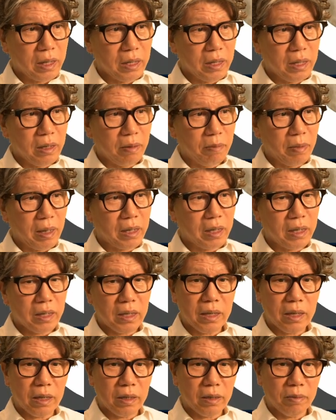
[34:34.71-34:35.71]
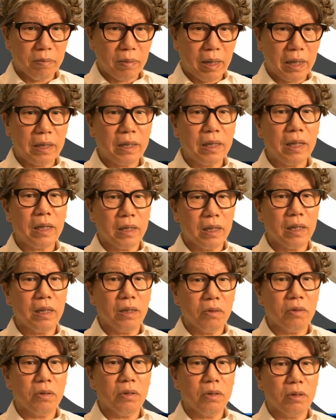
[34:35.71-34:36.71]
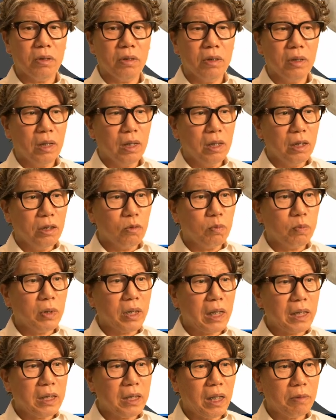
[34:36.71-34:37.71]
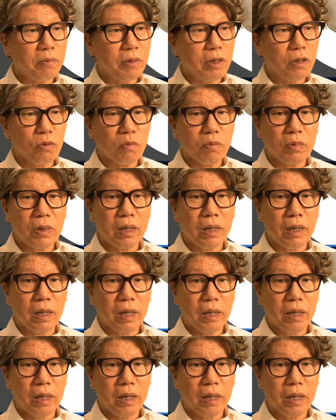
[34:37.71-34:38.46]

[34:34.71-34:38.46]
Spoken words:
implants in the second molars or not. Many say that treatment up to the